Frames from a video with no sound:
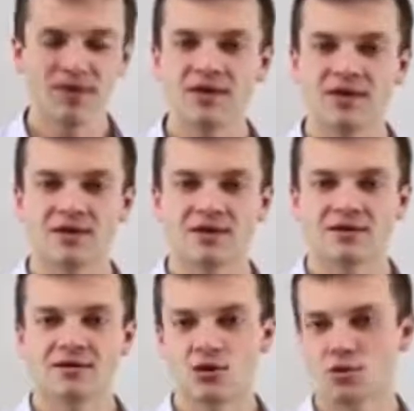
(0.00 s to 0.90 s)
Or
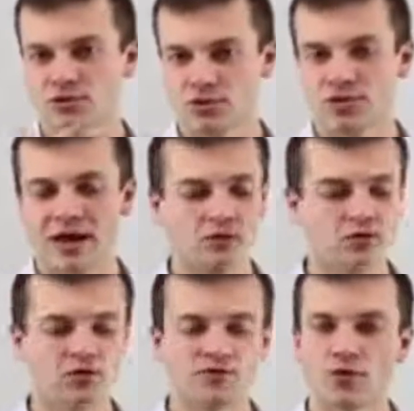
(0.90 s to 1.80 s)
B, you want to
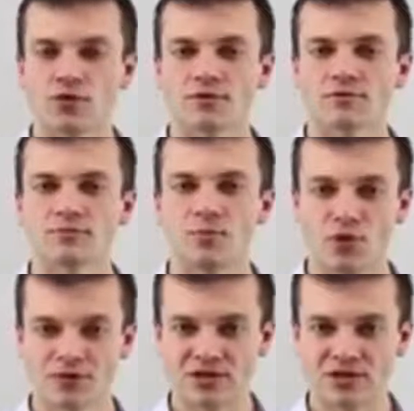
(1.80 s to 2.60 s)
learn how to convert